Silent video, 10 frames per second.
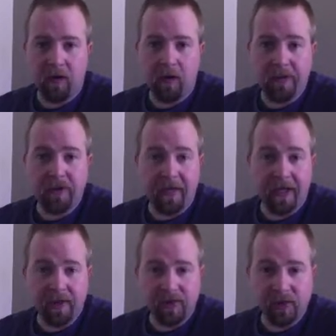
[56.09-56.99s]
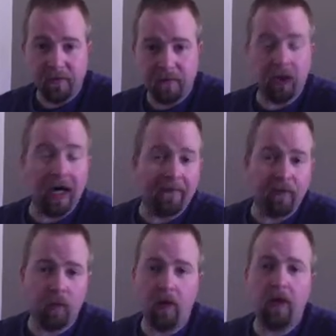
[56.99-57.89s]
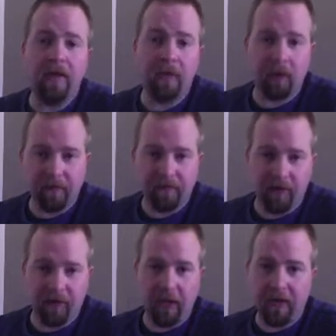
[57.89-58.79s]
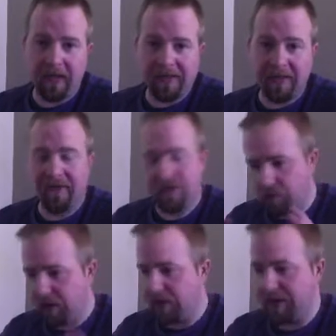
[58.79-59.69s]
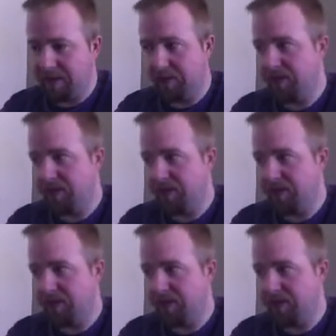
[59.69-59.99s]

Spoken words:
a whole bunch of money on the server or have to worry about configuring all that stuff, it's real simple.